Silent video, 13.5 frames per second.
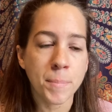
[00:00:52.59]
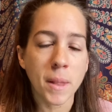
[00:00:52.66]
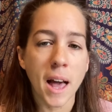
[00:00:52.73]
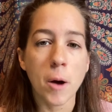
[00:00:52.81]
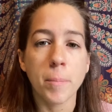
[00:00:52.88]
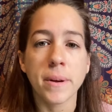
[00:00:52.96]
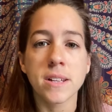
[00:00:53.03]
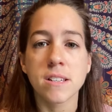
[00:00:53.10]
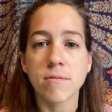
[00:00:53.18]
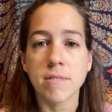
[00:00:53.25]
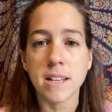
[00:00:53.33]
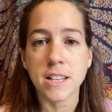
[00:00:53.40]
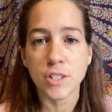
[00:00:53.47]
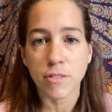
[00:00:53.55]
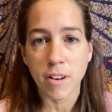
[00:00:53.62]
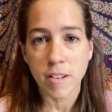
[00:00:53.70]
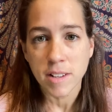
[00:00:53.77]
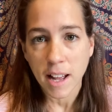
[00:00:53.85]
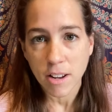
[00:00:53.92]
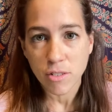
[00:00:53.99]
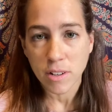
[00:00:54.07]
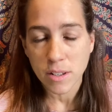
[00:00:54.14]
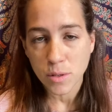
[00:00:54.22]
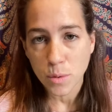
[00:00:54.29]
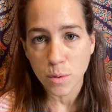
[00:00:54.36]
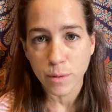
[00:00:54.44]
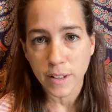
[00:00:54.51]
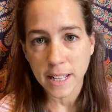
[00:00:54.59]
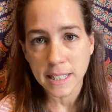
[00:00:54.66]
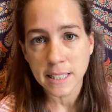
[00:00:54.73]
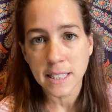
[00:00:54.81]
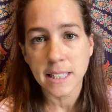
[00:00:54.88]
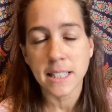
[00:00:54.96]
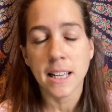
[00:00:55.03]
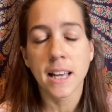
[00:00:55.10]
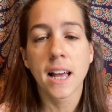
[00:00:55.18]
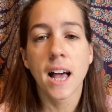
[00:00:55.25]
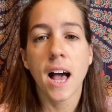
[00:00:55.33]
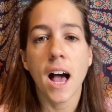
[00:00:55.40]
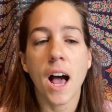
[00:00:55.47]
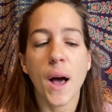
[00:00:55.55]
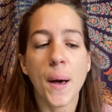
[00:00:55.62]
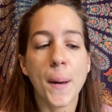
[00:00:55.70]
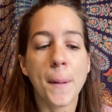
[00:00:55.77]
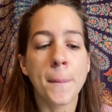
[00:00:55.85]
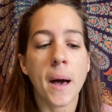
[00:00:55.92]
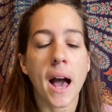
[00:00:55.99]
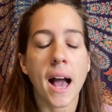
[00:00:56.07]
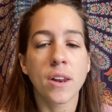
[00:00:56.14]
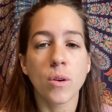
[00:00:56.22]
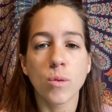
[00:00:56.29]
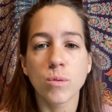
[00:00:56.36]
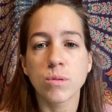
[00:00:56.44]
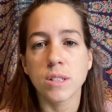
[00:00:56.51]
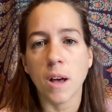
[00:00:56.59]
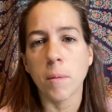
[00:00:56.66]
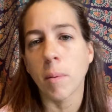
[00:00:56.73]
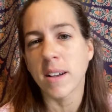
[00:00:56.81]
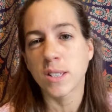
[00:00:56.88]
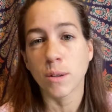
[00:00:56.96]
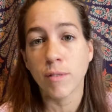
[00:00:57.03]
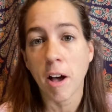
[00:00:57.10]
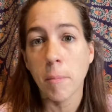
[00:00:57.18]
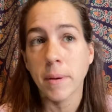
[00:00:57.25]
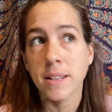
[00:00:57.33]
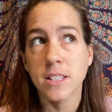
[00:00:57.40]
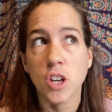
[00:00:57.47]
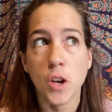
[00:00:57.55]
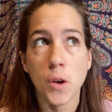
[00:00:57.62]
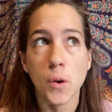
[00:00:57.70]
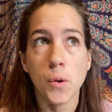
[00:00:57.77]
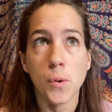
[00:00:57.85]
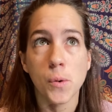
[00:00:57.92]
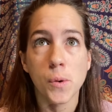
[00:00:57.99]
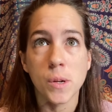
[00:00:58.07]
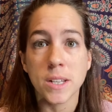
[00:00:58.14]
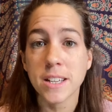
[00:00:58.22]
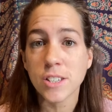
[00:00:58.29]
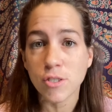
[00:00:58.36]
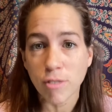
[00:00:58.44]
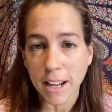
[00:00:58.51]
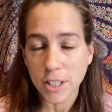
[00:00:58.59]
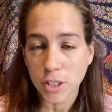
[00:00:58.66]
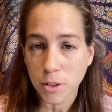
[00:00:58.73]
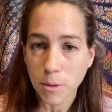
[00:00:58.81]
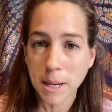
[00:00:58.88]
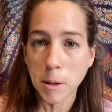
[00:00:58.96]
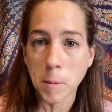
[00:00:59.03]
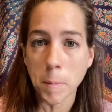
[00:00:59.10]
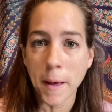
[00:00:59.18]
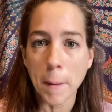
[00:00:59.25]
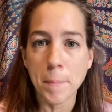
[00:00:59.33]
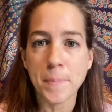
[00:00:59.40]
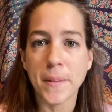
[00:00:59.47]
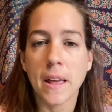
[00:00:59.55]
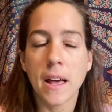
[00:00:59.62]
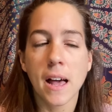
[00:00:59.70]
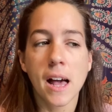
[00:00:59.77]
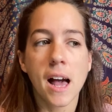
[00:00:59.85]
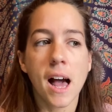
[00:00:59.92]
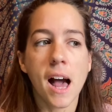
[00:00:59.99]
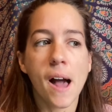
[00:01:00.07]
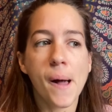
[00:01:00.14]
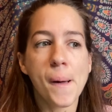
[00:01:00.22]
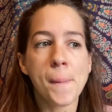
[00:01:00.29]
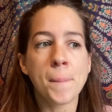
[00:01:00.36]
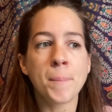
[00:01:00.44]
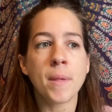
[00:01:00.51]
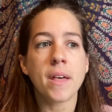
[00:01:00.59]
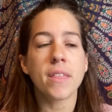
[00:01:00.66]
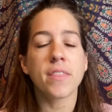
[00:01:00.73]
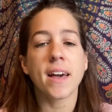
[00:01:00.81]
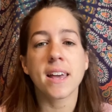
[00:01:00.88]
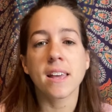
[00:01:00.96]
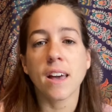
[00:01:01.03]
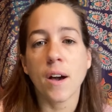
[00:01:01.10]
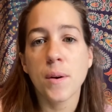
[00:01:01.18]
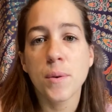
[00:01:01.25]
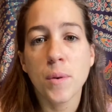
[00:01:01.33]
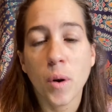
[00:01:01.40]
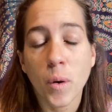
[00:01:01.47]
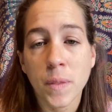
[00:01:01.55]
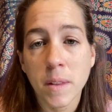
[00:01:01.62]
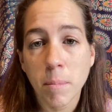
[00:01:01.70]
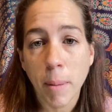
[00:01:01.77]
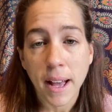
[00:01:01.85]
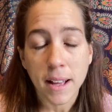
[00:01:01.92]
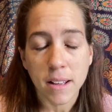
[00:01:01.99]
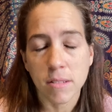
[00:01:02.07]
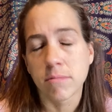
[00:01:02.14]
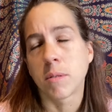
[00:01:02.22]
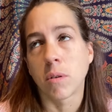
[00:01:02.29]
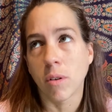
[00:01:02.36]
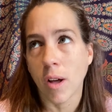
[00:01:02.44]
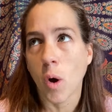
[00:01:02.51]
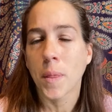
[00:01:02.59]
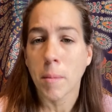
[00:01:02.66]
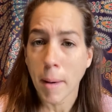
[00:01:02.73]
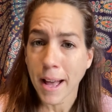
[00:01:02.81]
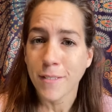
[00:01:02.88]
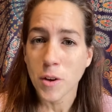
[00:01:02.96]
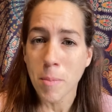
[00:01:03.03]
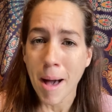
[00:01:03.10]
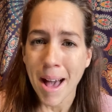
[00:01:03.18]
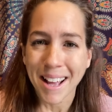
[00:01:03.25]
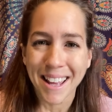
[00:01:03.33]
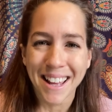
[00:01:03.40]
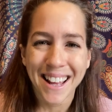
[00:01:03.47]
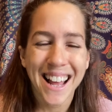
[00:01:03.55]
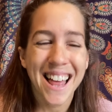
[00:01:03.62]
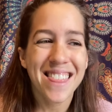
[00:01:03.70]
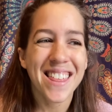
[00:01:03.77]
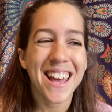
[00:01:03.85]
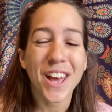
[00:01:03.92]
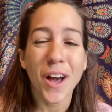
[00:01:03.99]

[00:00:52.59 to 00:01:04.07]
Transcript: helping to release your own natural endorphins and also by sort of helping to distract you a little bit. They go on the back of your back. They